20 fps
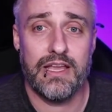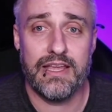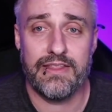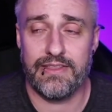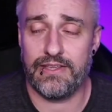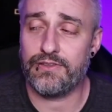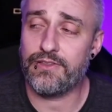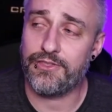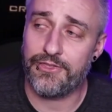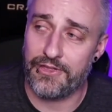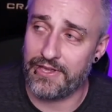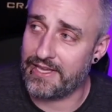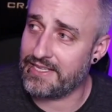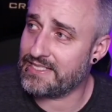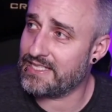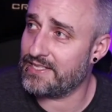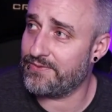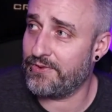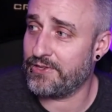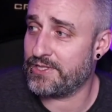The other thing
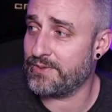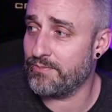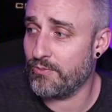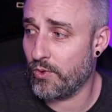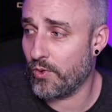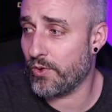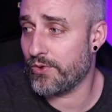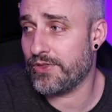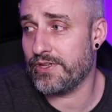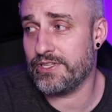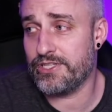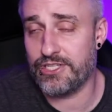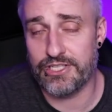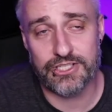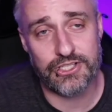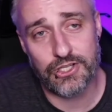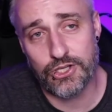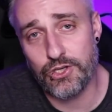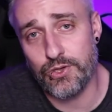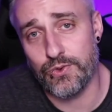is, if it's more than
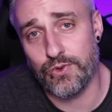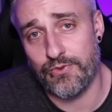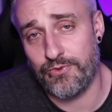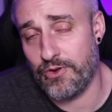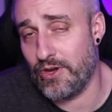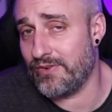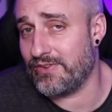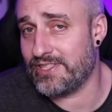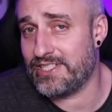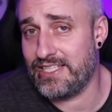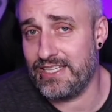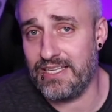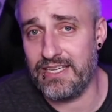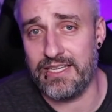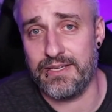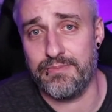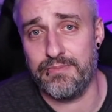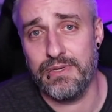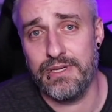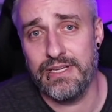just you, if you have a team,